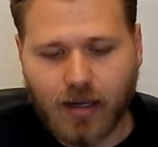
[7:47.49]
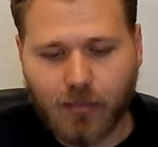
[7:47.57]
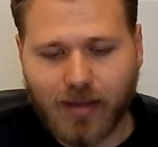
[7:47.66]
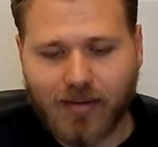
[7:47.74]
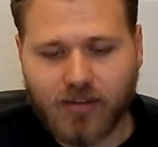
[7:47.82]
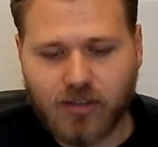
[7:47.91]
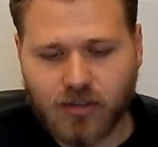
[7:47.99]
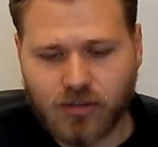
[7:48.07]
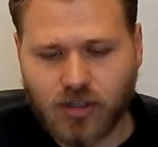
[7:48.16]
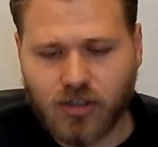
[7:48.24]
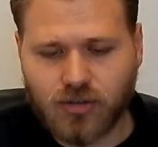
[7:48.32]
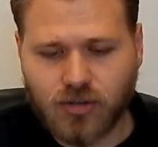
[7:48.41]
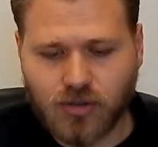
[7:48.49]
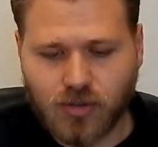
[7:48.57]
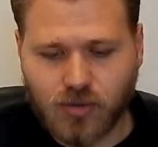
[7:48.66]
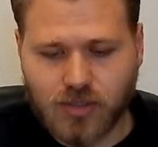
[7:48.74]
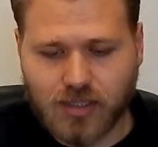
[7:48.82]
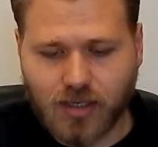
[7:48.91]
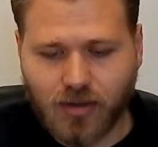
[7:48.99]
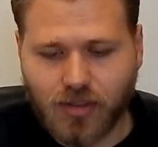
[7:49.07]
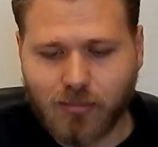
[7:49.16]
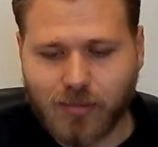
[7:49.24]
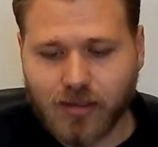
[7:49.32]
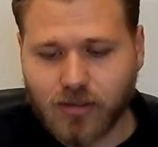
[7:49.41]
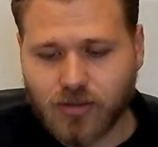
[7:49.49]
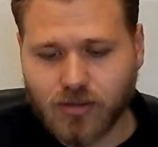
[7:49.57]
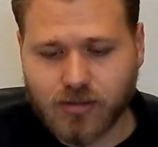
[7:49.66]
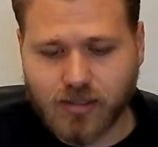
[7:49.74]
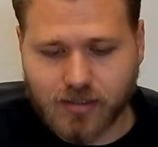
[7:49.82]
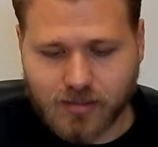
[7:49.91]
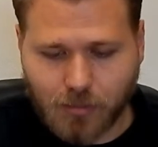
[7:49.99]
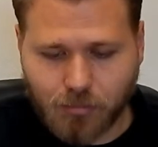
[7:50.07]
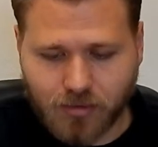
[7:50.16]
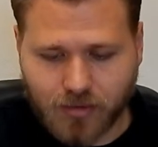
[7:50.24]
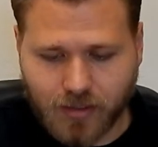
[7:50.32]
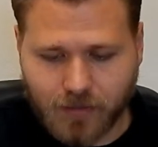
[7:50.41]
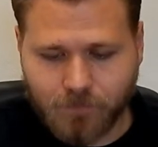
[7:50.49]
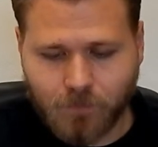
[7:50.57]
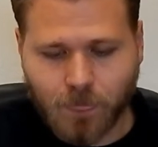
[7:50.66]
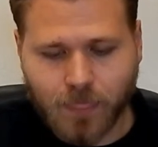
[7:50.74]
We have a suggestion to sell the miniatures separately.